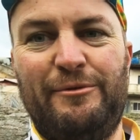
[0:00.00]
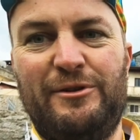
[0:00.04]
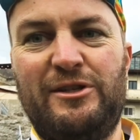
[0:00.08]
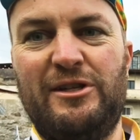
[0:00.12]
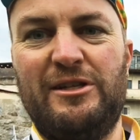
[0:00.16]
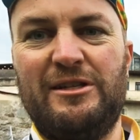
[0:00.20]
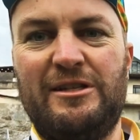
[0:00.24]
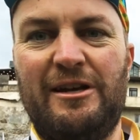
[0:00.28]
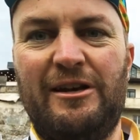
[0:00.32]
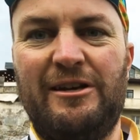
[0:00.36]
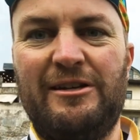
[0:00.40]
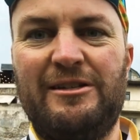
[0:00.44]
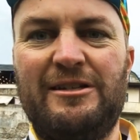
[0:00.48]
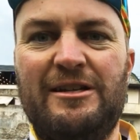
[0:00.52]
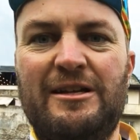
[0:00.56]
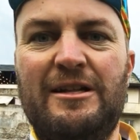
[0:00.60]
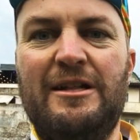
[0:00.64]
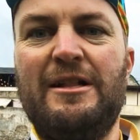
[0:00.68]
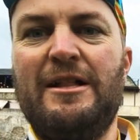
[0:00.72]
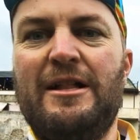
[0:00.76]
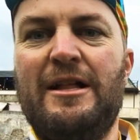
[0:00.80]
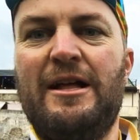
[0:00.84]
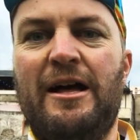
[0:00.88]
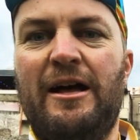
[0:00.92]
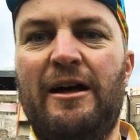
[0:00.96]
which is nice.
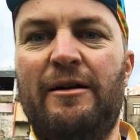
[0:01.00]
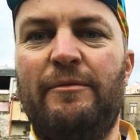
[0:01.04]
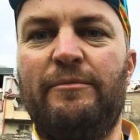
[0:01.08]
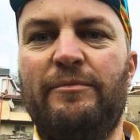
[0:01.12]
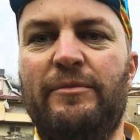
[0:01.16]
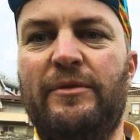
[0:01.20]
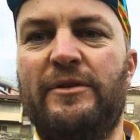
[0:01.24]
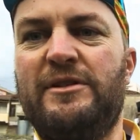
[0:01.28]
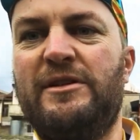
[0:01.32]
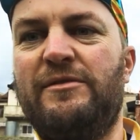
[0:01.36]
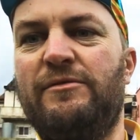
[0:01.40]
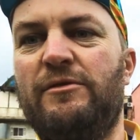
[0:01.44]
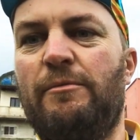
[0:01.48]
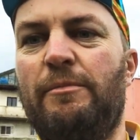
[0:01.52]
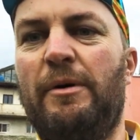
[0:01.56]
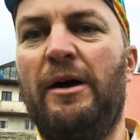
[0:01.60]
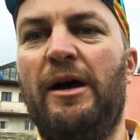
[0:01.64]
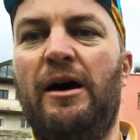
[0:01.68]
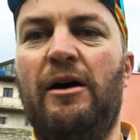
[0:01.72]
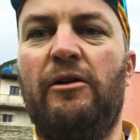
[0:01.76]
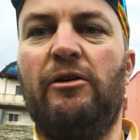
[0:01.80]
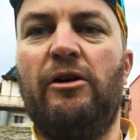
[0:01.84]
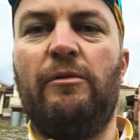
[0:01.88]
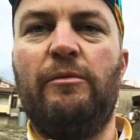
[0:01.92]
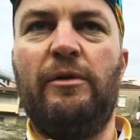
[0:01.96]
There's even a
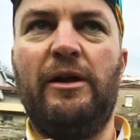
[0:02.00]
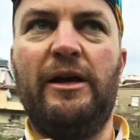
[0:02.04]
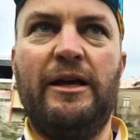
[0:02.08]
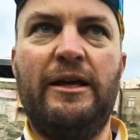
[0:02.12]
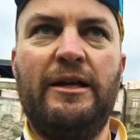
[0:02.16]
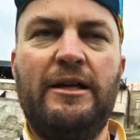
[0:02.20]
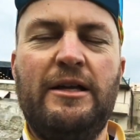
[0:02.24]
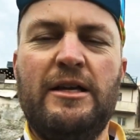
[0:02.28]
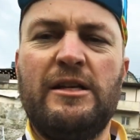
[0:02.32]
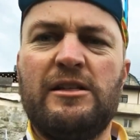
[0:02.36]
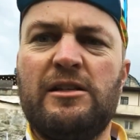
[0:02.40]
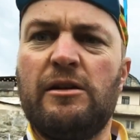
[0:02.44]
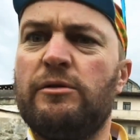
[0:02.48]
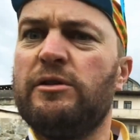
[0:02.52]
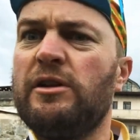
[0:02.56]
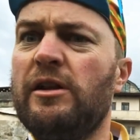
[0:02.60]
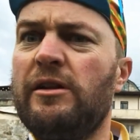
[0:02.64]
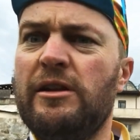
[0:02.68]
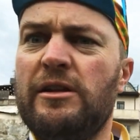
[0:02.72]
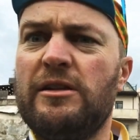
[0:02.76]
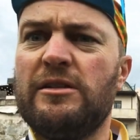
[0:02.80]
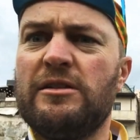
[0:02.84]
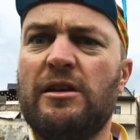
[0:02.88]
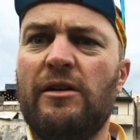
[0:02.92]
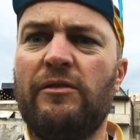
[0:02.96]
bar up there. So it was
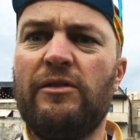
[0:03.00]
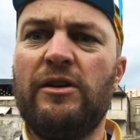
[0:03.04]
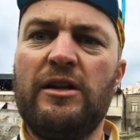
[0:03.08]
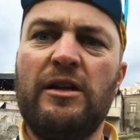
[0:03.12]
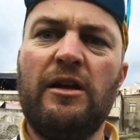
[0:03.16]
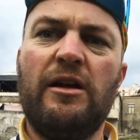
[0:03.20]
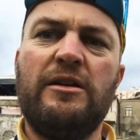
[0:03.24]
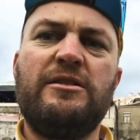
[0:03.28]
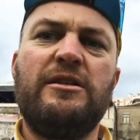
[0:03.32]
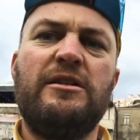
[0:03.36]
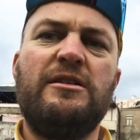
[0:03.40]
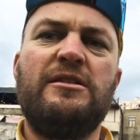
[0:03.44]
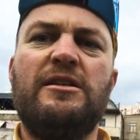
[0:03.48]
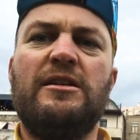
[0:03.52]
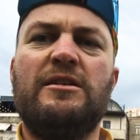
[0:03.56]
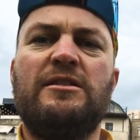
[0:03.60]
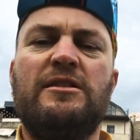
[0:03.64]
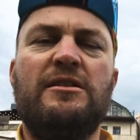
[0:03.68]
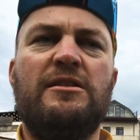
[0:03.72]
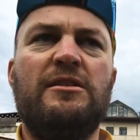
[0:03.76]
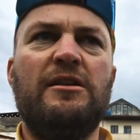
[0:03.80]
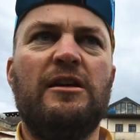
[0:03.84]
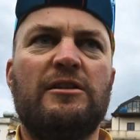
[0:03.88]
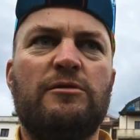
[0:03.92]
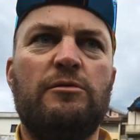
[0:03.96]
only discovered in
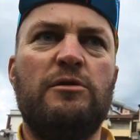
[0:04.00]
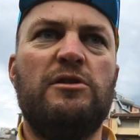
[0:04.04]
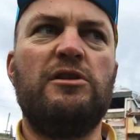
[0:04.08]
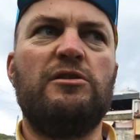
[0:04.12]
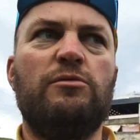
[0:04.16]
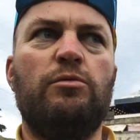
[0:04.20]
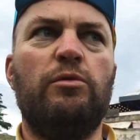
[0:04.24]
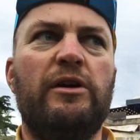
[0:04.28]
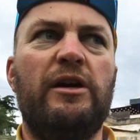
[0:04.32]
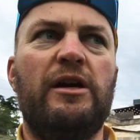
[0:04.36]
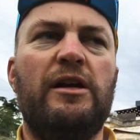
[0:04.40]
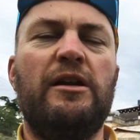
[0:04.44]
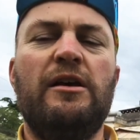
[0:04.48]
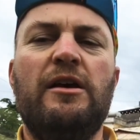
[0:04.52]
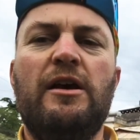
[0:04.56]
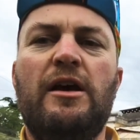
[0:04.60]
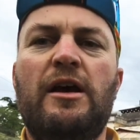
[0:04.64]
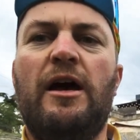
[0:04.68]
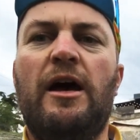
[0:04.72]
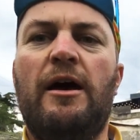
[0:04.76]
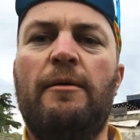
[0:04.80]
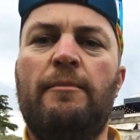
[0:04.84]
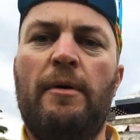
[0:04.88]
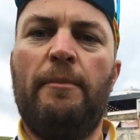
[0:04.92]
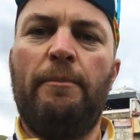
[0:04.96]
1966, which is weird.
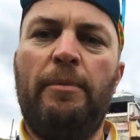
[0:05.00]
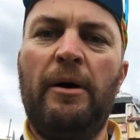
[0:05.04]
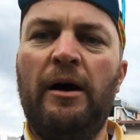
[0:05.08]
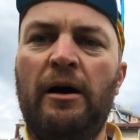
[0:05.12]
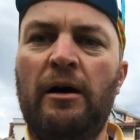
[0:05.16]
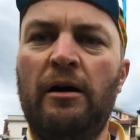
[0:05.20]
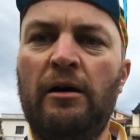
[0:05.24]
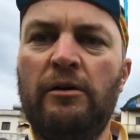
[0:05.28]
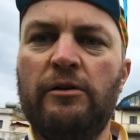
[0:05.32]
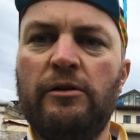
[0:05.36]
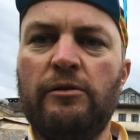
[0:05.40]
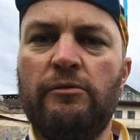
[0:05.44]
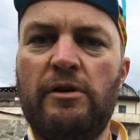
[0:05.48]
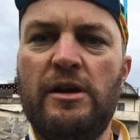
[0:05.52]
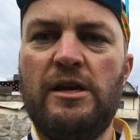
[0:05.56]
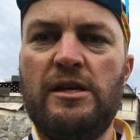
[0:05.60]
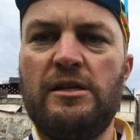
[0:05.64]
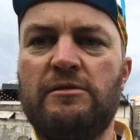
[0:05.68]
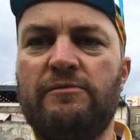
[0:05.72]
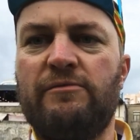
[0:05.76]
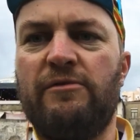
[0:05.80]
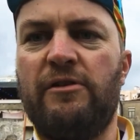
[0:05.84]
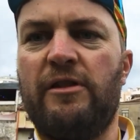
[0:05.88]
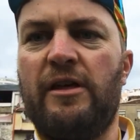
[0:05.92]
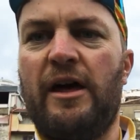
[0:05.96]
Part of the
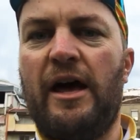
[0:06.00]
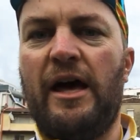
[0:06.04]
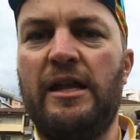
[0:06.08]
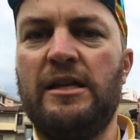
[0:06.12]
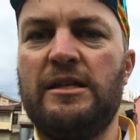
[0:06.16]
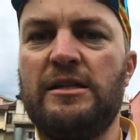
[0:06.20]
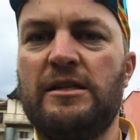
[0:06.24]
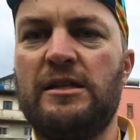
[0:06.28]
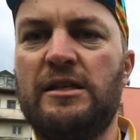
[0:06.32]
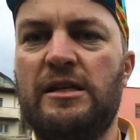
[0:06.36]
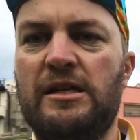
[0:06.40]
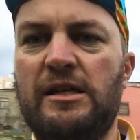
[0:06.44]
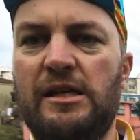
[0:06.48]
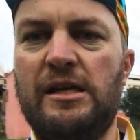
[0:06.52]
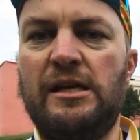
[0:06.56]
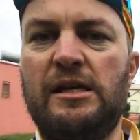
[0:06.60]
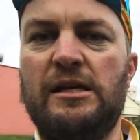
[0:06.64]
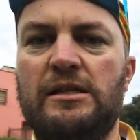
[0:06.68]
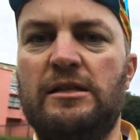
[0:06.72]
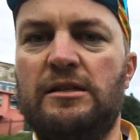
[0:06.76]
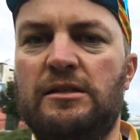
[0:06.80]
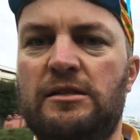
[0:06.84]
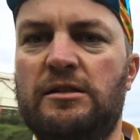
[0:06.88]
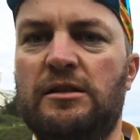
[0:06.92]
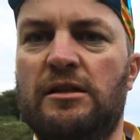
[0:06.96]
reason for that
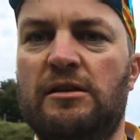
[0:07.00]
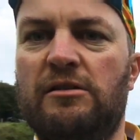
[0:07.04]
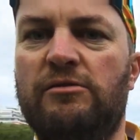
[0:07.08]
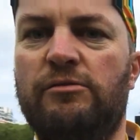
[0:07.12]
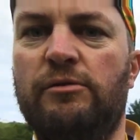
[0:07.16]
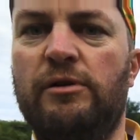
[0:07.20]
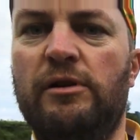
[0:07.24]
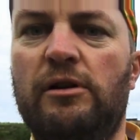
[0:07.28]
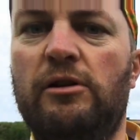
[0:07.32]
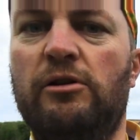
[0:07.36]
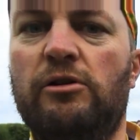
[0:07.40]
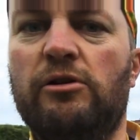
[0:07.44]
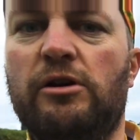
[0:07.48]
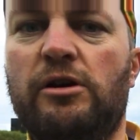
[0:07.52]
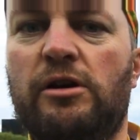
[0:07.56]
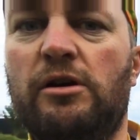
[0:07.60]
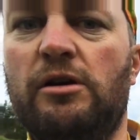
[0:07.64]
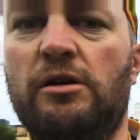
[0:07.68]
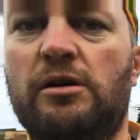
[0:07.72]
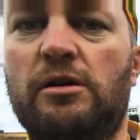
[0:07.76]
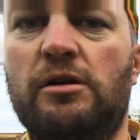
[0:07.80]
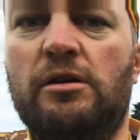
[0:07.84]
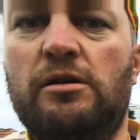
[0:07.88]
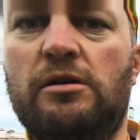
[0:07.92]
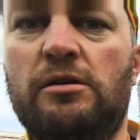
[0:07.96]
is, if we look
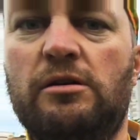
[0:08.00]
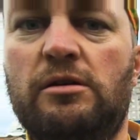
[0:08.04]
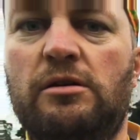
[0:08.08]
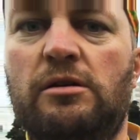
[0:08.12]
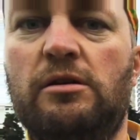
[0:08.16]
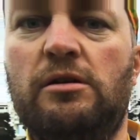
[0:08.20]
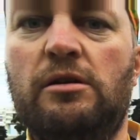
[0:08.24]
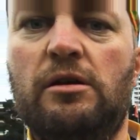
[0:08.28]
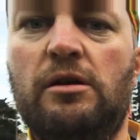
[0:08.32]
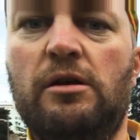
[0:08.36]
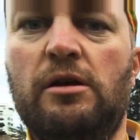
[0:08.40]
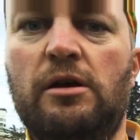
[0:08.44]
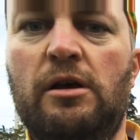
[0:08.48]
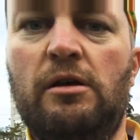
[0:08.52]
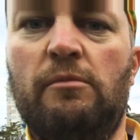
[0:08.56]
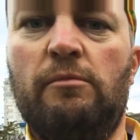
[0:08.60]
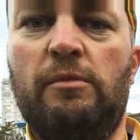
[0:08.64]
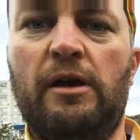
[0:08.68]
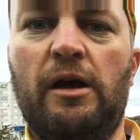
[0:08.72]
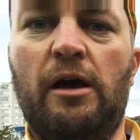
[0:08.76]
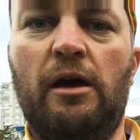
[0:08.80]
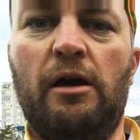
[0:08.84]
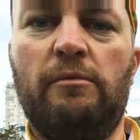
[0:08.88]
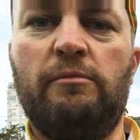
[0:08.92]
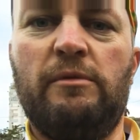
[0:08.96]

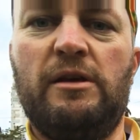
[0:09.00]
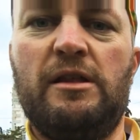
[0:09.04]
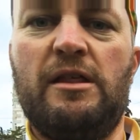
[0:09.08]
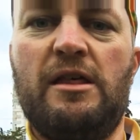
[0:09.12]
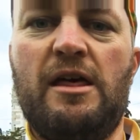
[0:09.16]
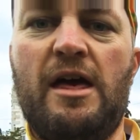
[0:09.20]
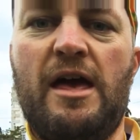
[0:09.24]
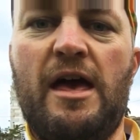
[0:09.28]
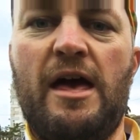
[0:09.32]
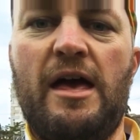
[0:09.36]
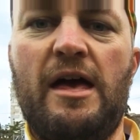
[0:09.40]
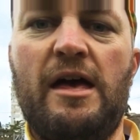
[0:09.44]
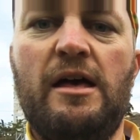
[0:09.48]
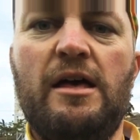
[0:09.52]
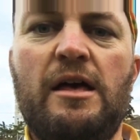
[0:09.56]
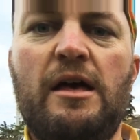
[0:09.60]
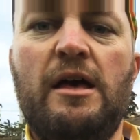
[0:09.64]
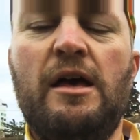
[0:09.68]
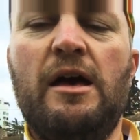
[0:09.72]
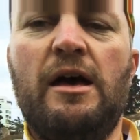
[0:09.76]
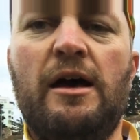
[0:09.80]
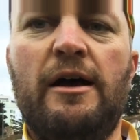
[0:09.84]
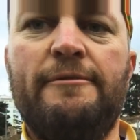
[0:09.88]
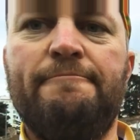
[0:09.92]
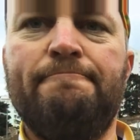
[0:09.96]
behind me there,
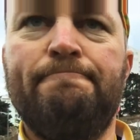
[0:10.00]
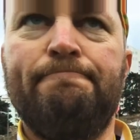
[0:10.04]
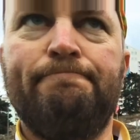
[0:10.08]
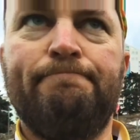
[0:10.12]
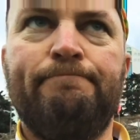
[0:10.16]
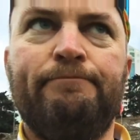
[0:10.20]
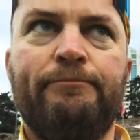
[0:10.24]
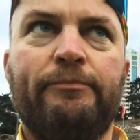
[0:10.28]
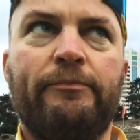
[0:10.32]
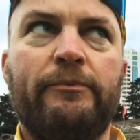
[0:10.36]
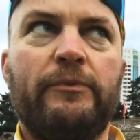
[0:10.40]
in